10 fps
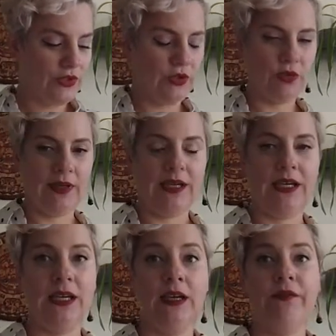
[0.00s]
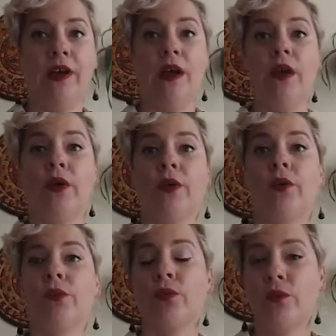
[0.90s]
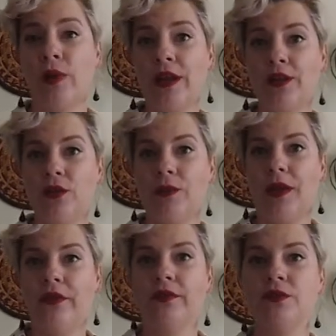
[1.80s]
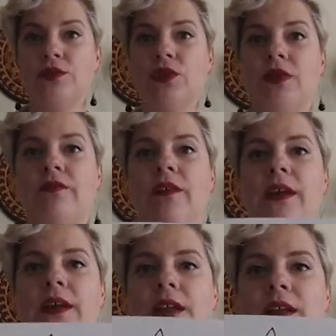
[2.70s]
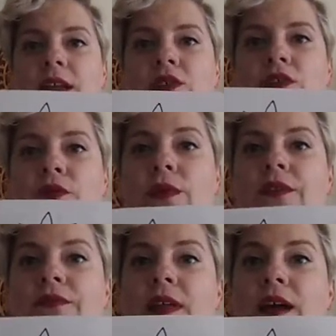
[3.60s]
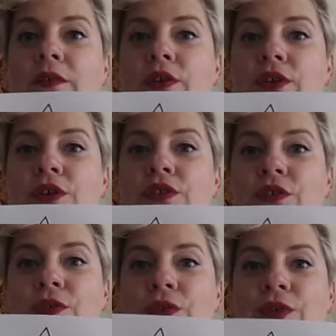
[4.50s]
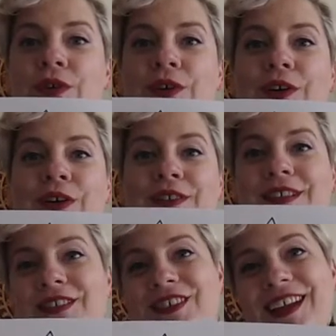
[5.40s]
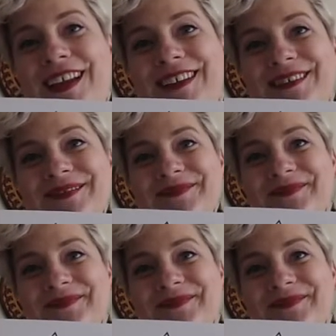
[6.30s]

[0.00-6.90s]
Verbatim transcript: You have uh, radial patterns, which you can find in nature with flowers or sunshine.